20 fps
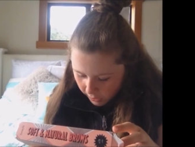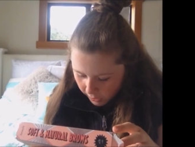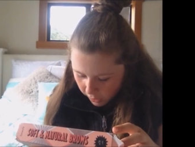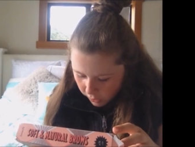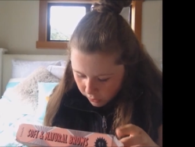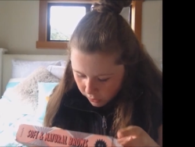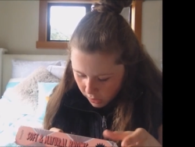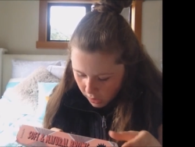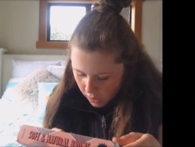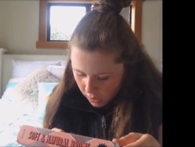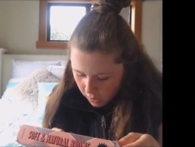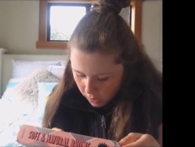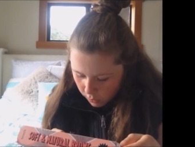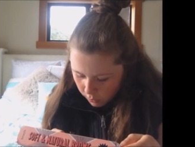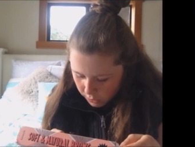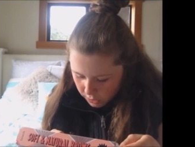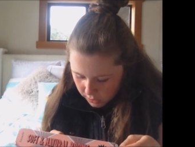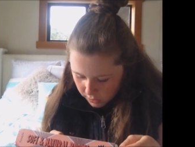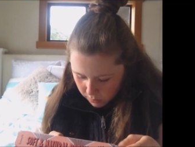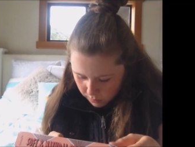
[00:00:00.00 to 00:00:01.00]
crayon,
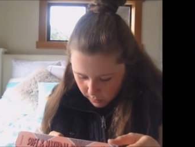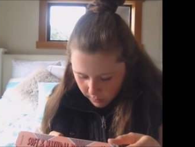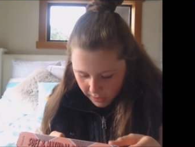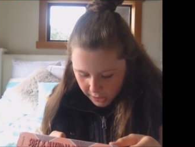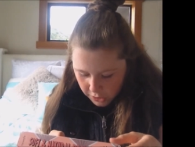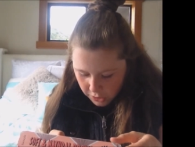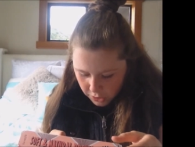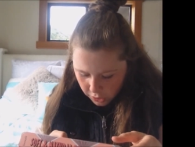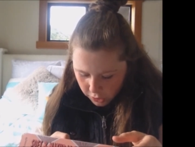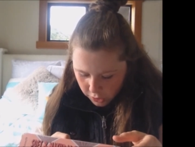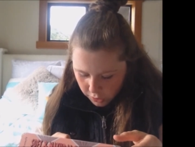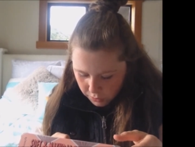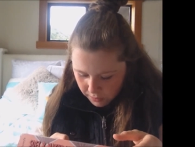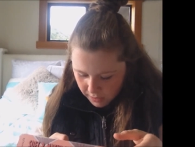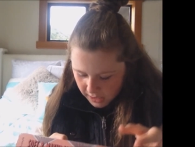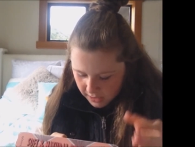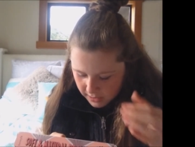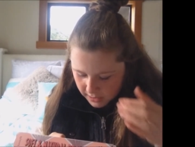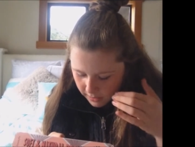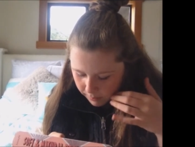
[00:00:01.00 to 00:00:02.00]
which is the one I just showed you,
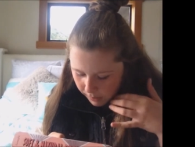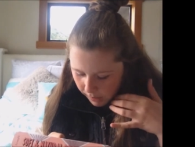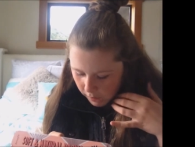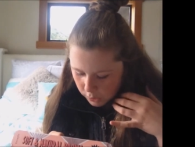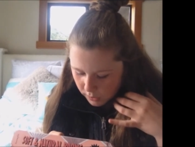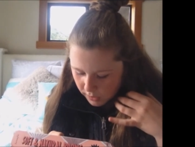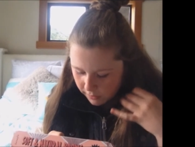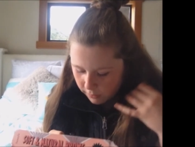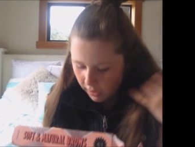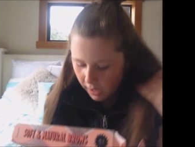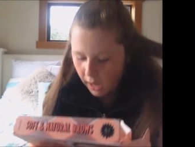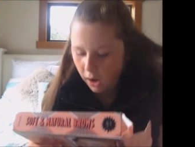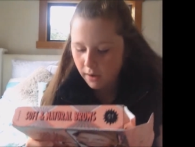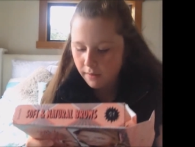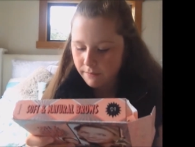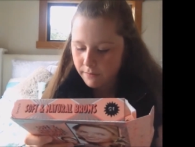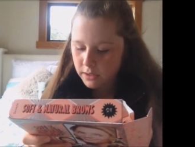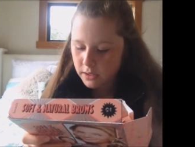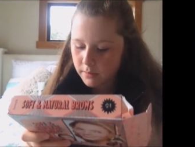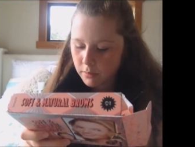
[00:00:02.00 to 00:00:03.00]
really set brow, 24 hour
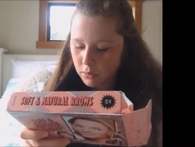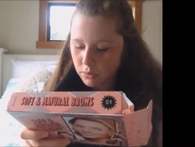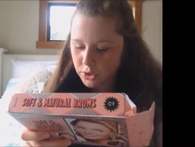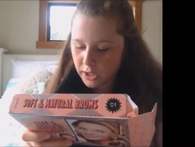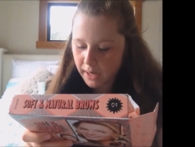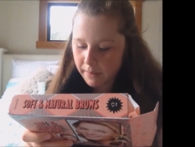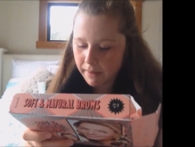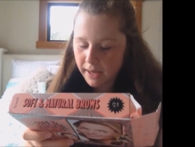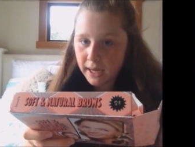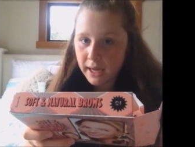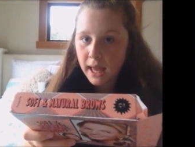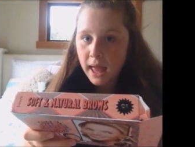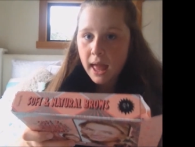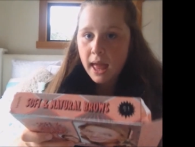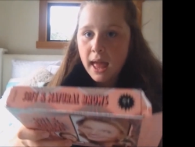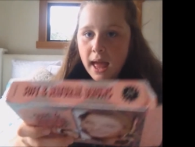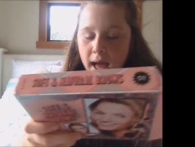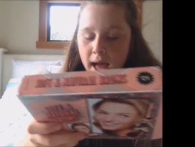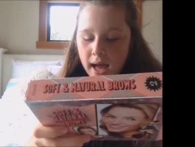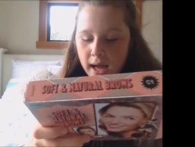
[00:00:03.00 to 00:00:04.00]
invisible shaping,
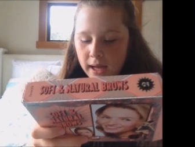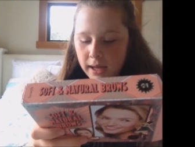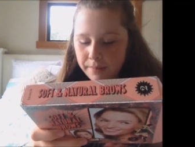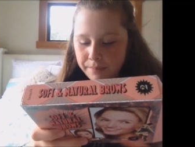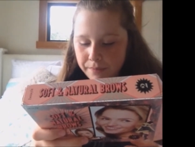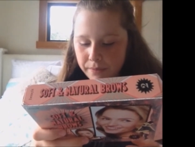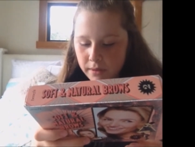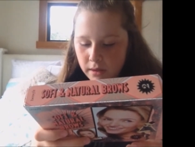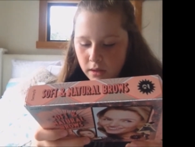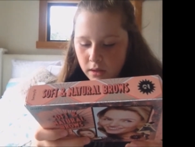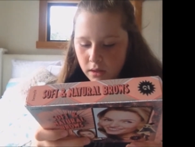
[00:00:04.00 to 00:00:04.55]
um,